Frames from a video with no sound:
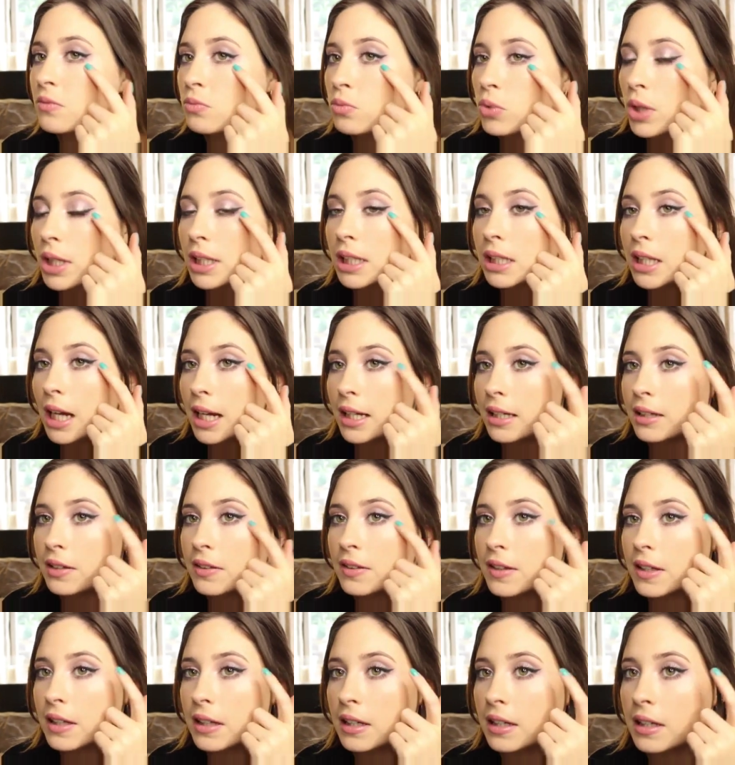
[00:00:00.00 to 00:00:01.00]
really
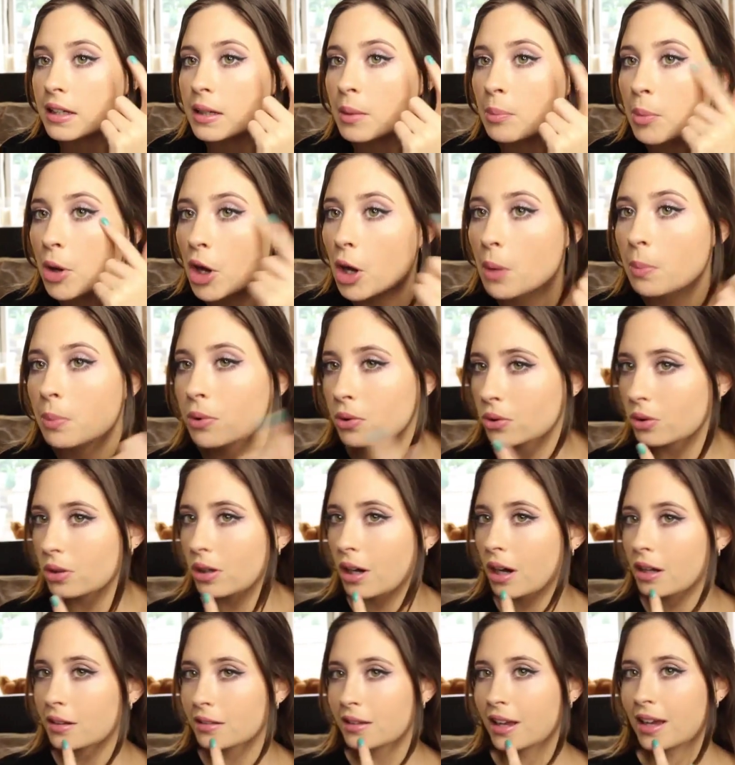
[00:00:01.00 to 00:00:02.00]
like the
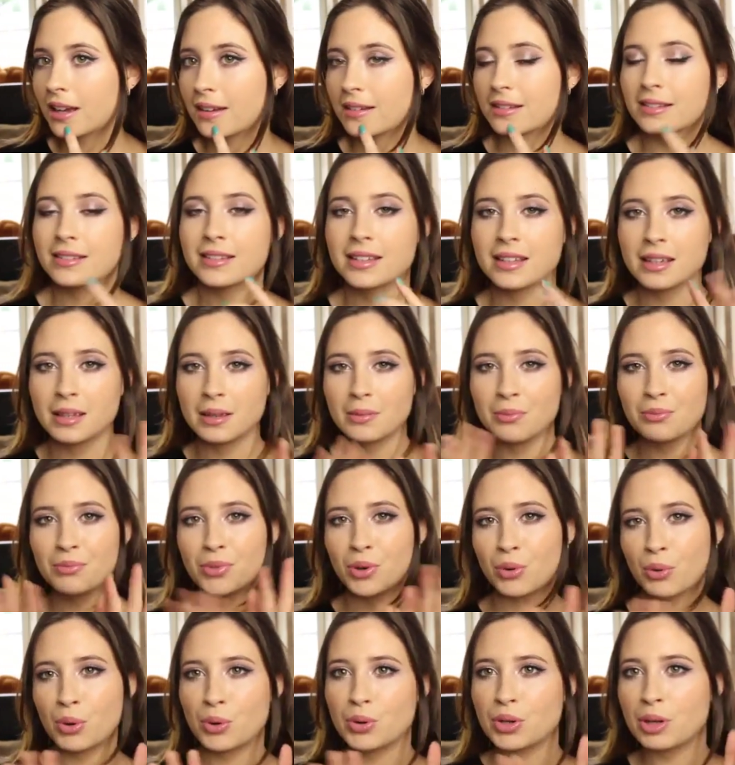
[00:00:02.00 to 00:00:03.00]
purple and like the
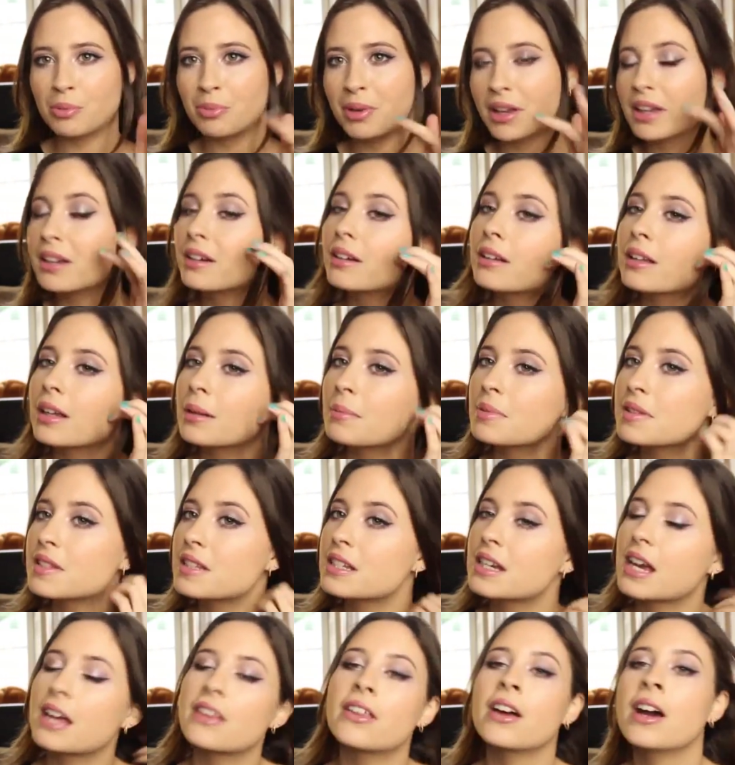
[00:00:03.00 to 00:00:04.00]
maroony pink lips
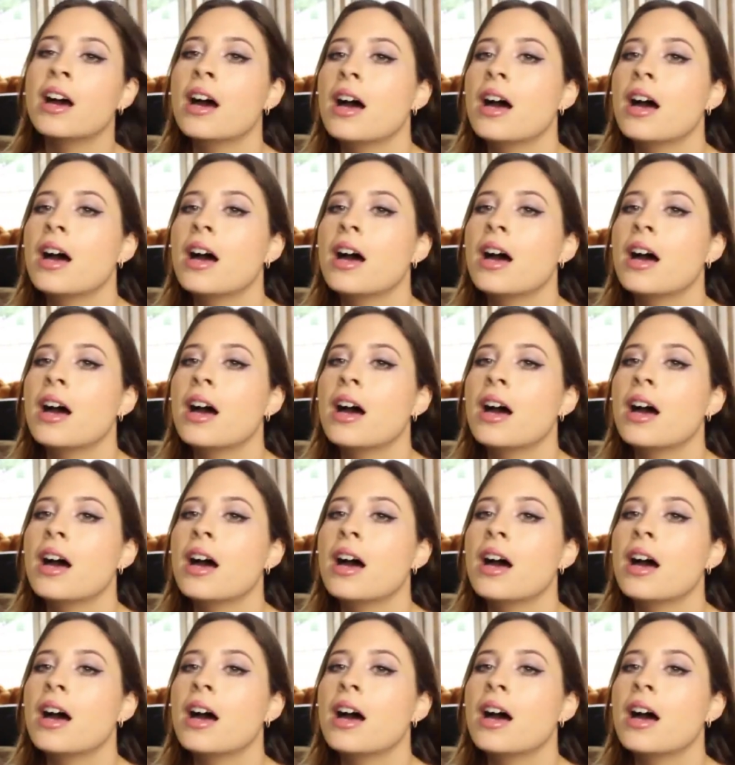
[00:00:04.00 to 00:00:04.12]
together.